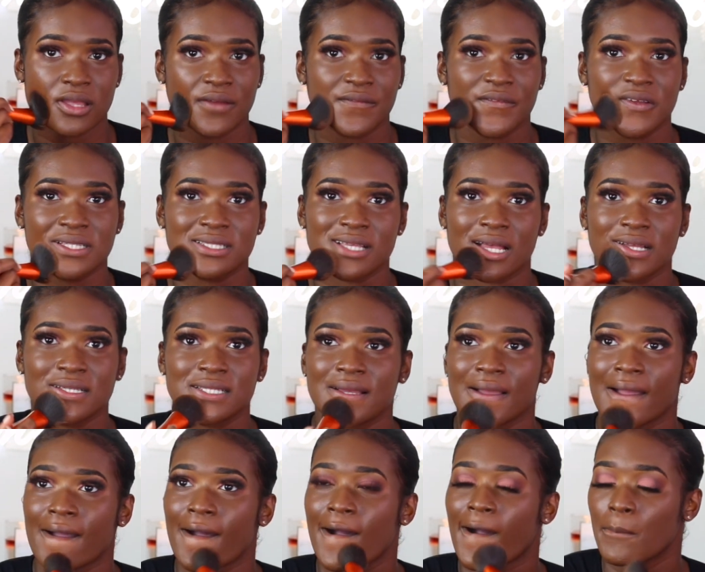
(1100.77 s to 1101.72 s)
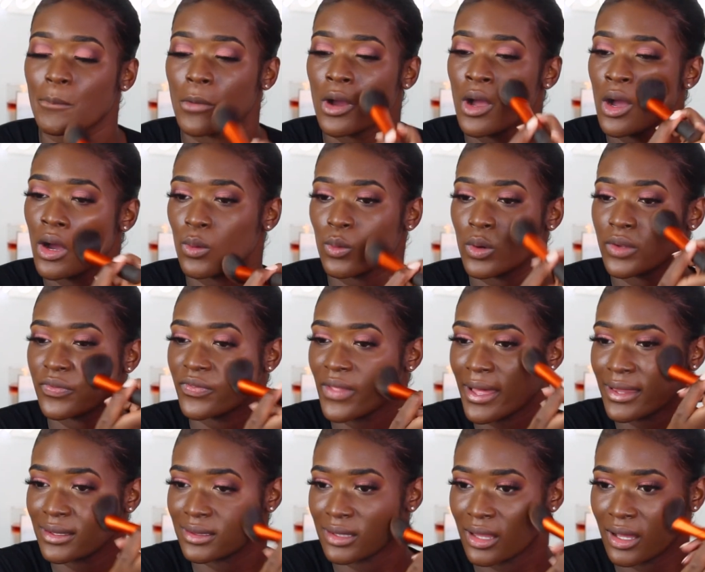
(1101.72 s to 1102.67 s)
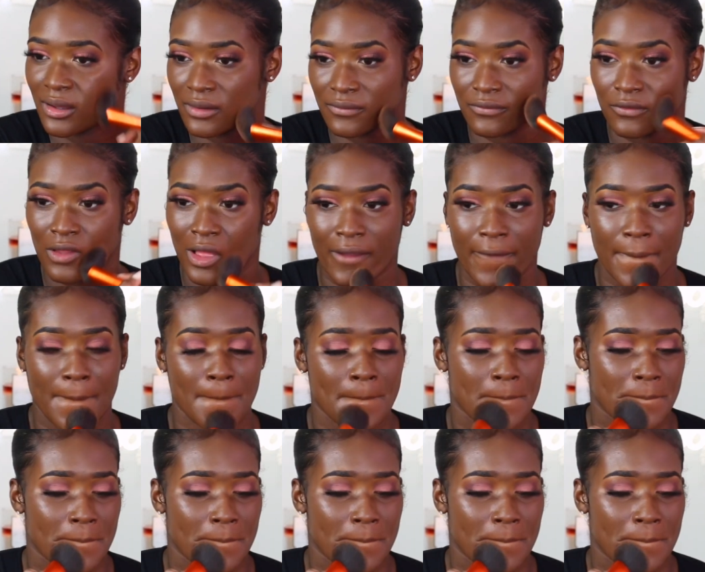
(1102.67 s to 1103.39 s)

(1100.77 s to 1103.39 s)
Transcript: if it doesn't come with that love. Like,